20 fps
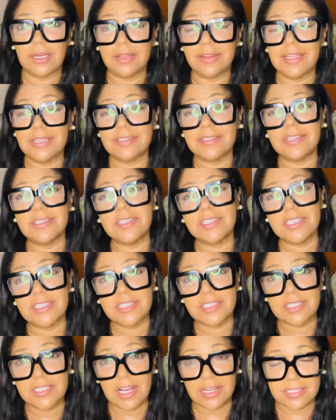This is
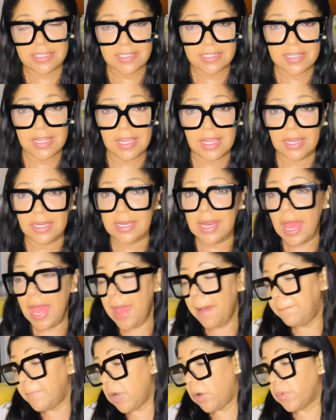disgusting,
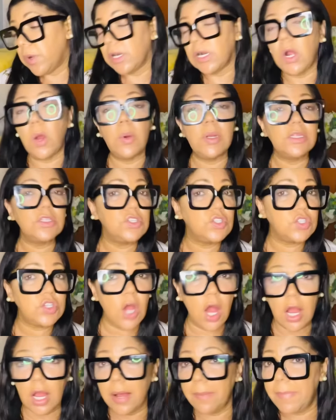but we're going to
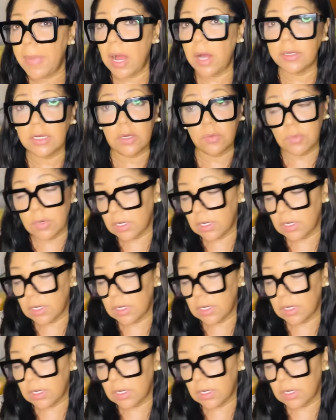talk about it.